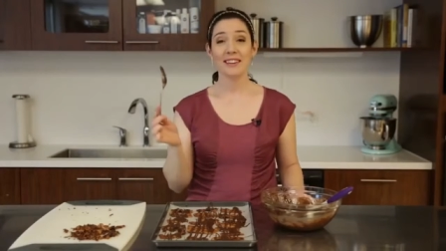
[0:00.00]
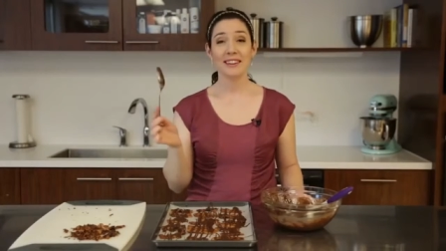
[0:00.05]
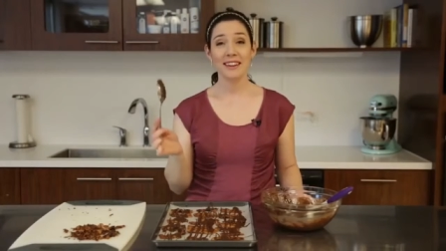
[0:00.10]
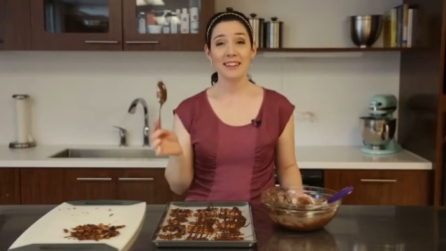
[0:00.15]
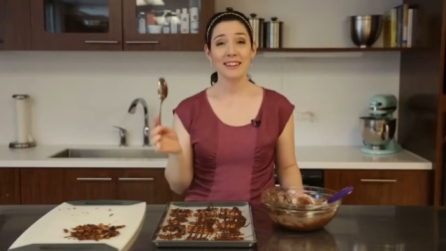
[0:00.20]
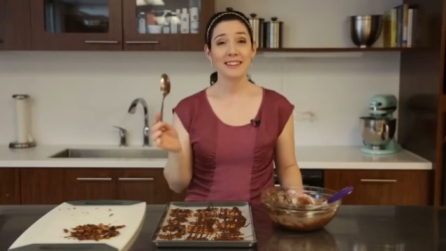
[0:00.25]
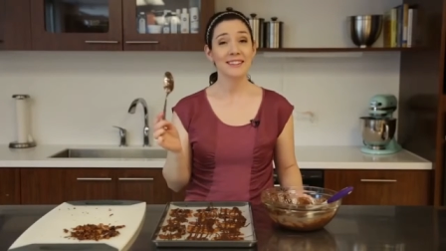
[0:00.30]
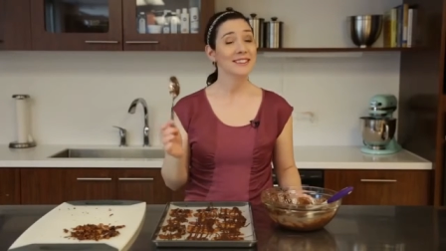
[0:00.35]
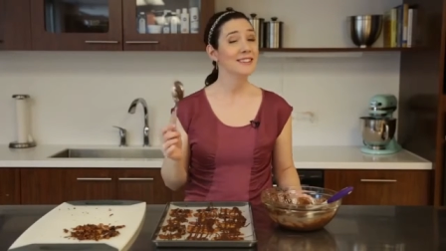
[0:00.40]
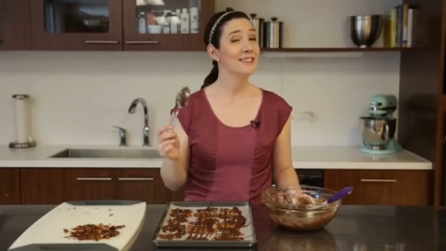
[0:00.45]

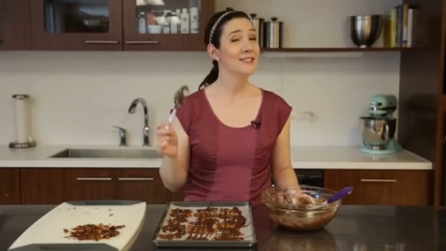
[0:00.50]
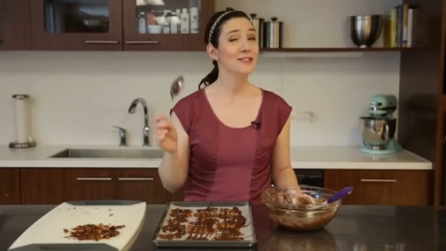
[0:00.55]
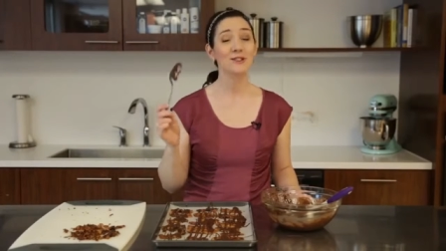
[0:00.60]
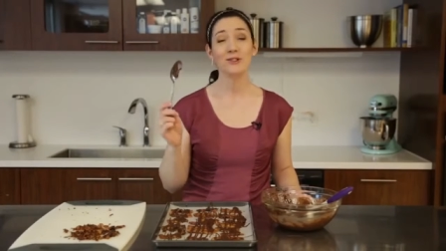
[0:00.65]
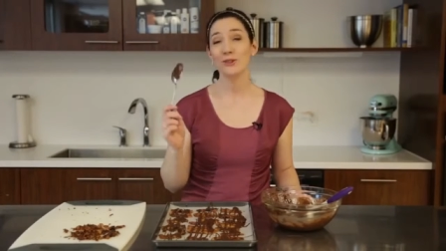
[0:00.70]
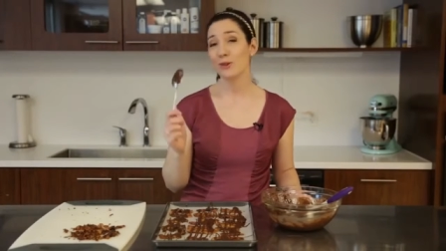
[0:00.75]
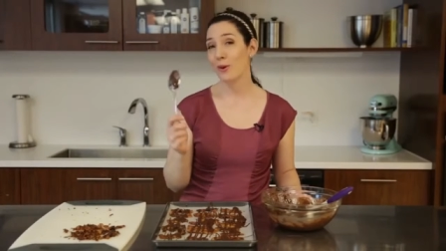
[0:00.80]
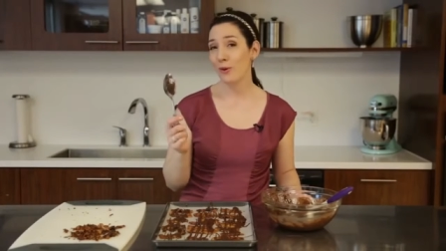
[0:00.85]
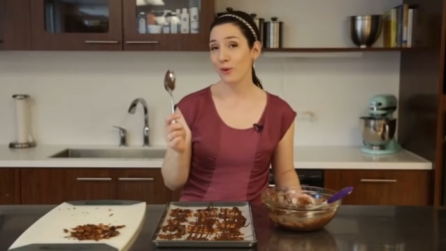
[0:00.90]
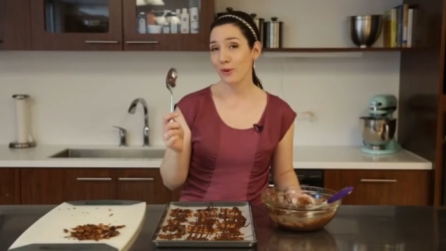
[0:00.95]
Kids,
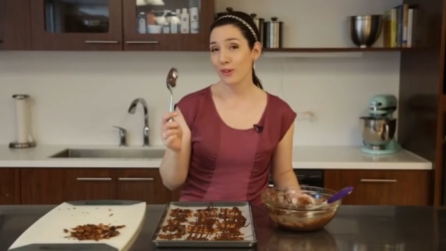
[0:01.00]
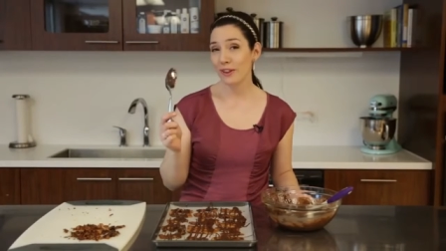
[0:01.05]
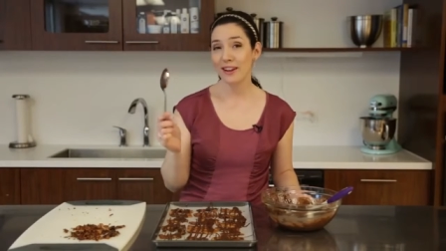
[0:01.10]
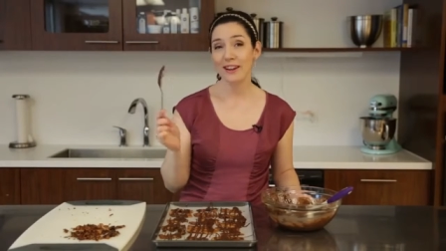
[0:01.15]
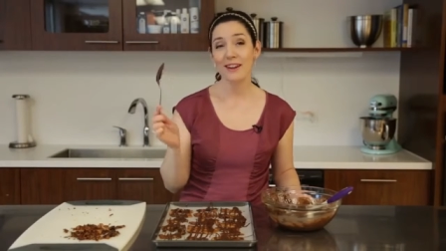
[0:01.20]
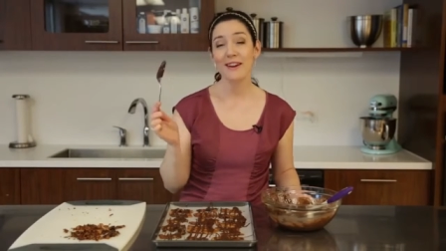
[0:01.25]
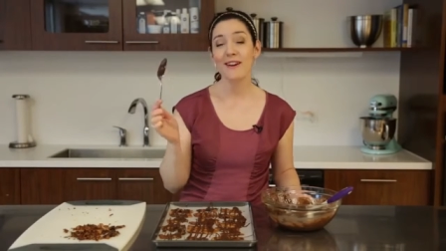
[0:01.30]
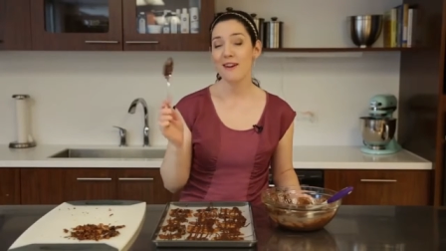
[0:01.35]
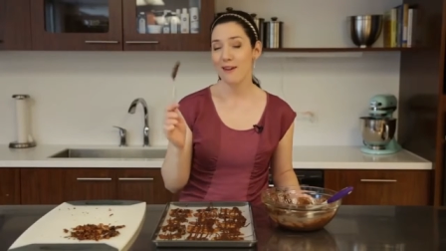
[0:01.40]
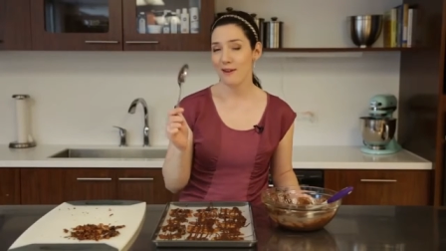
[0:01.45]
it's
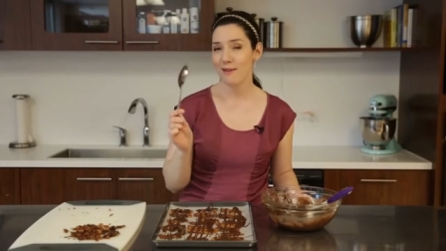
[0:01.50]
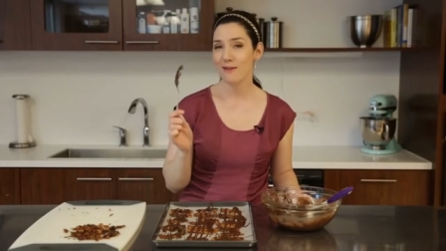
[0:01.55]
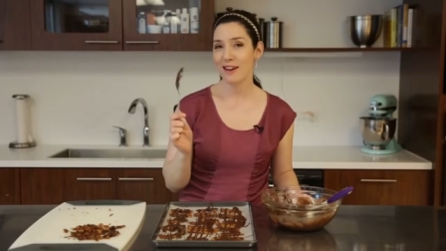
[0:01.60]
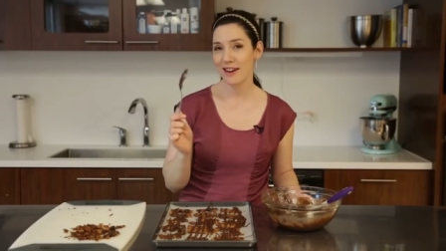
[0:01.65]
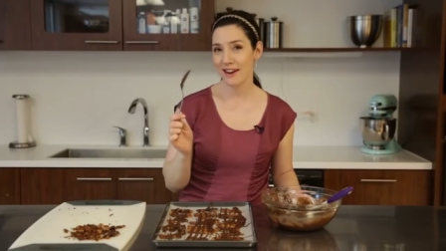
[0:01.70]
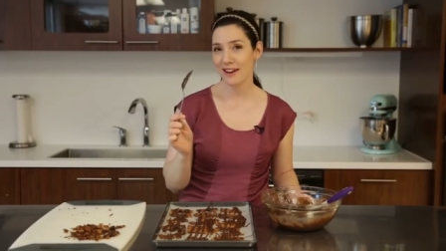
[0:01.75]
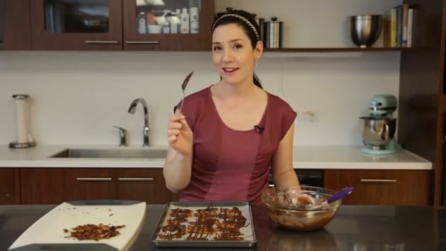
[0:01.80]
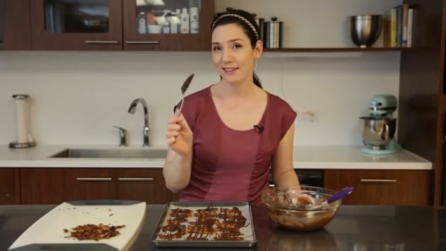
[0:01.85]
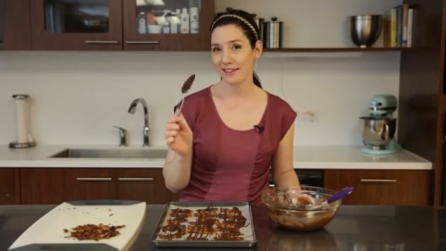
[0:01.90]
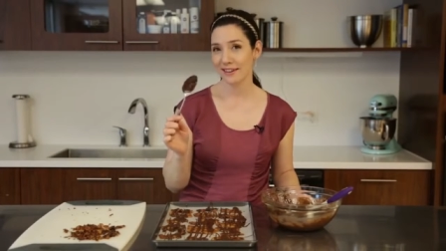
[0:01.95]
totally
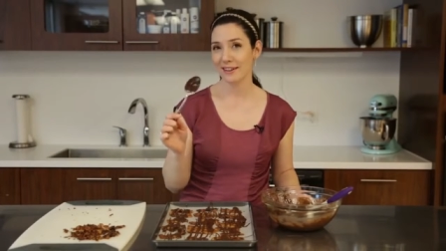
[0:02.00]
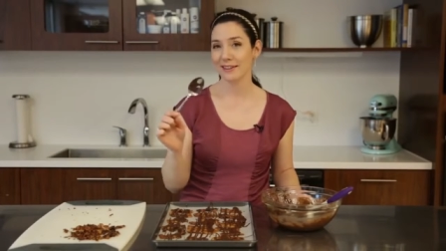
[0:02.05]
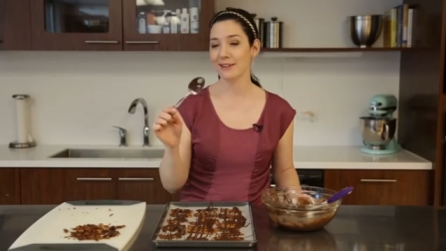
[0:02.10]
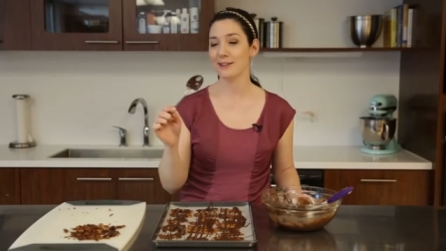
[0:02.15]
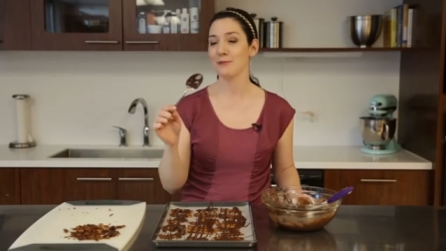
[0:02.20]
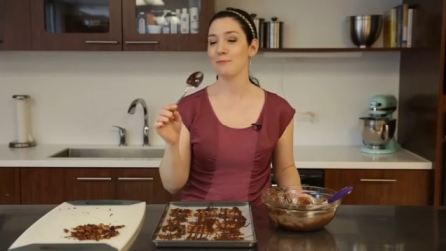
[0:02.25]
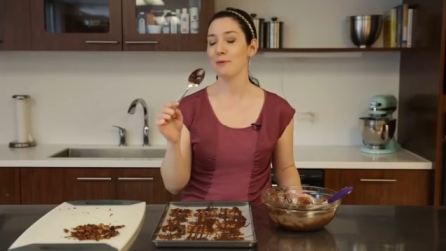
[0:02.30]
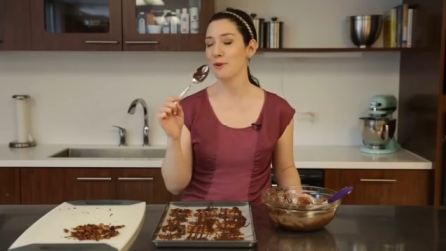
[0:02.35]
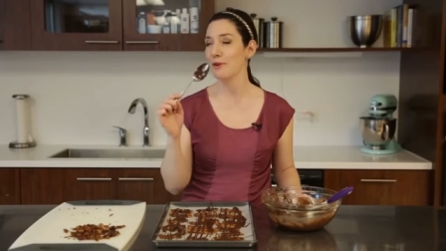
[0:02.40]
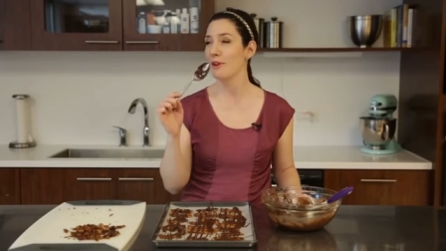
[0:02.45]
okay to lick
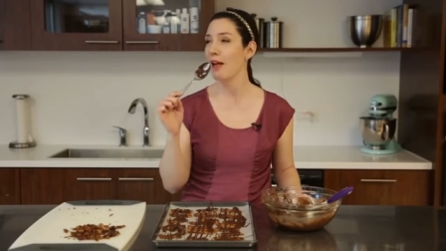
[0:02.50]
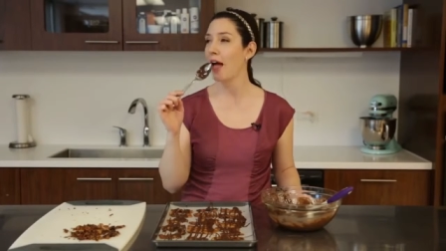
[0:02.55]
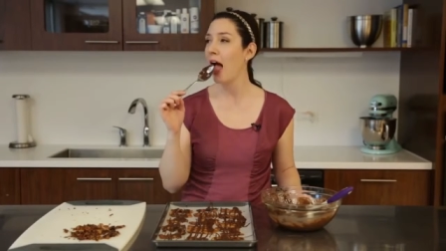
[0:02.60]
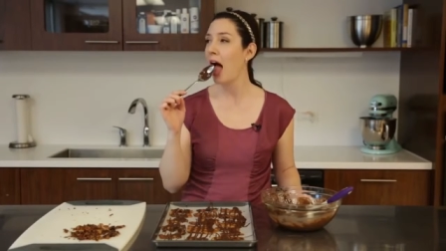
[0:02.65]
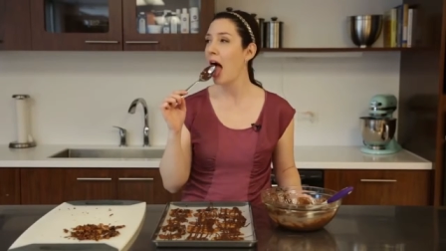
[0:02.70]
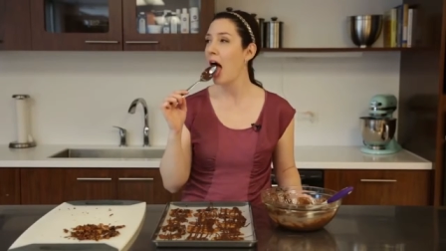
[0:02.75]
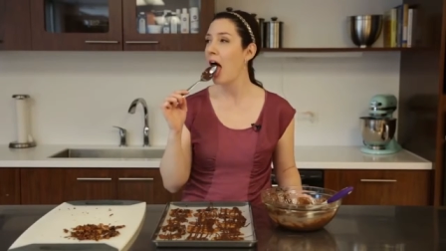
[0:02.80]
the spoon.